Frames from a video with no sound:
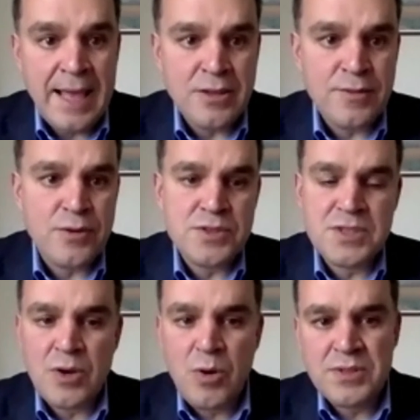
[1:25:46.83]
and, of
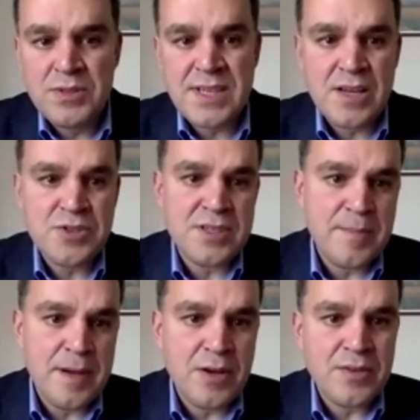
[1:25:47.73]
course, the whole discussion
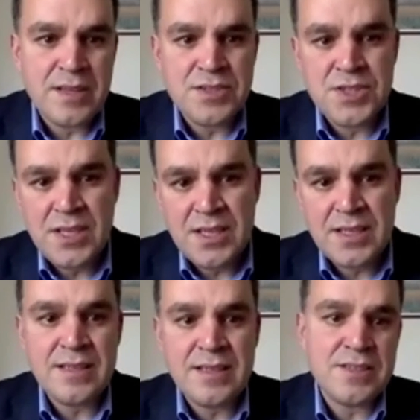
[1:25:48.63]
about the
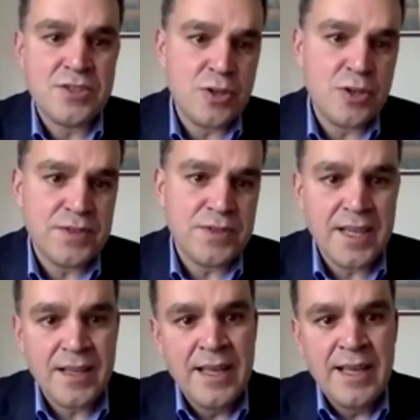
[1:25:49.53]
Aegean and sort of
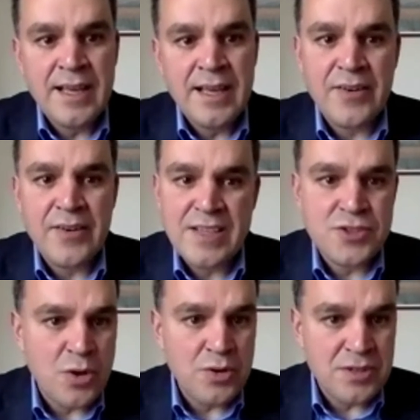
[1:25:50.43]
the gray
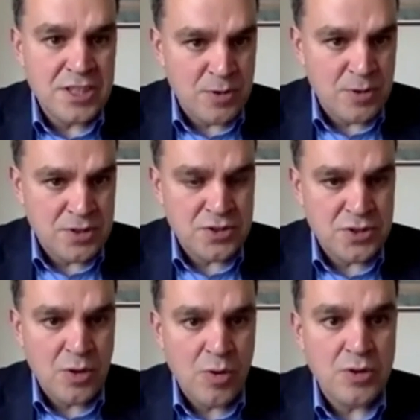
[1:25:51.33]
zone disputes and
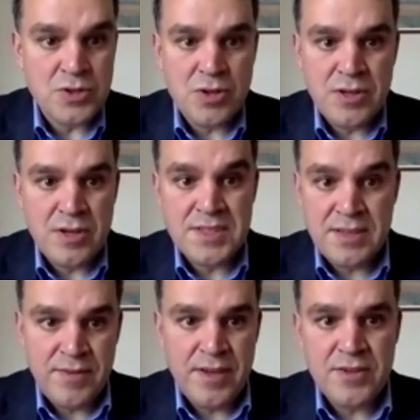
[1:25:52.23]
so on. So there is a
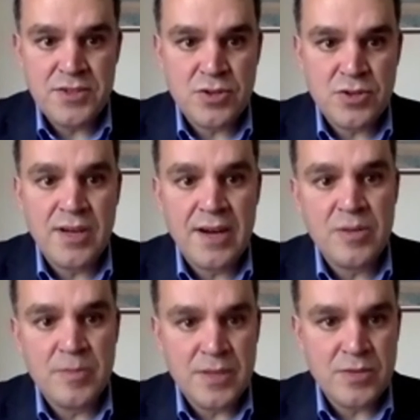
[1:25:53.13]
very strong
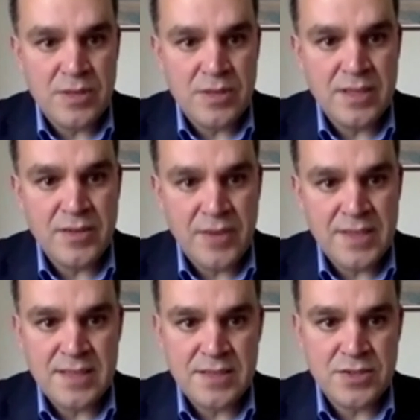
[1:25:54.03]
argument within
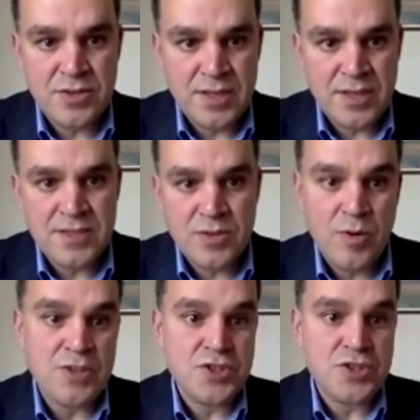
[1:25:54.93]
Greece that Turkey
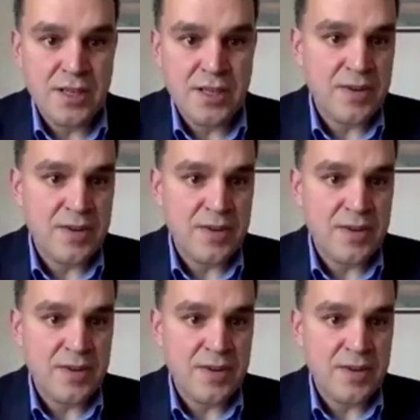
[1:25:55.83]
is questioning Greek
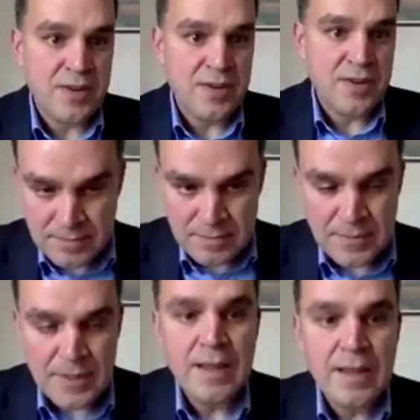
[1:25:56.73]
sovereign rights.
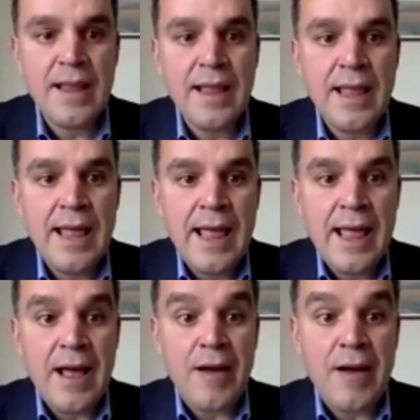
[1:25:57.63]

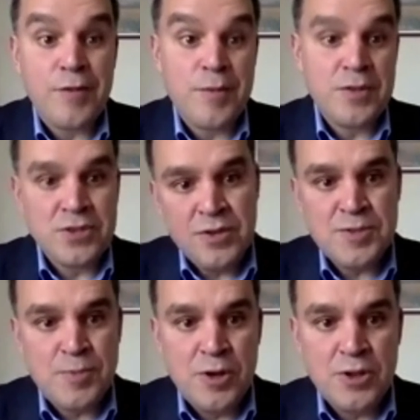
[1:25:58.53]
From the
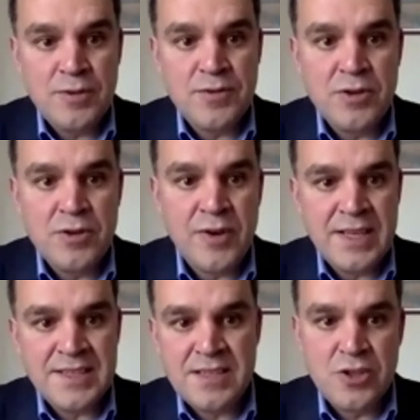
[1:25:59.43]
Turkish point of view,
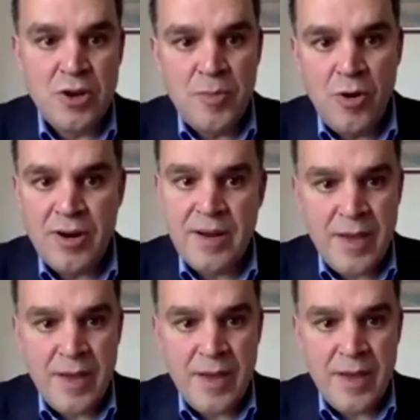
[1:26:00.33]
Greece is no more a
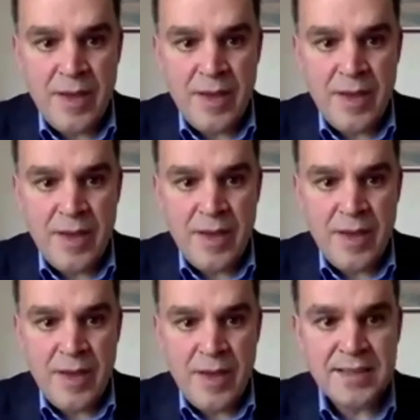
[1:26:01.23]
major security
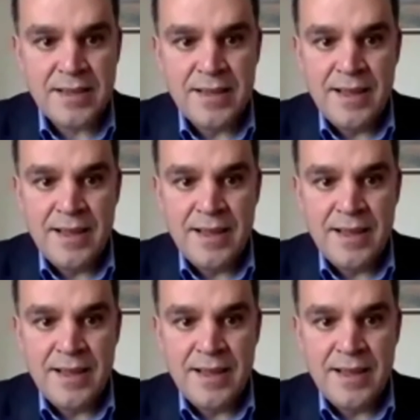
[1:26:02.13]
threat,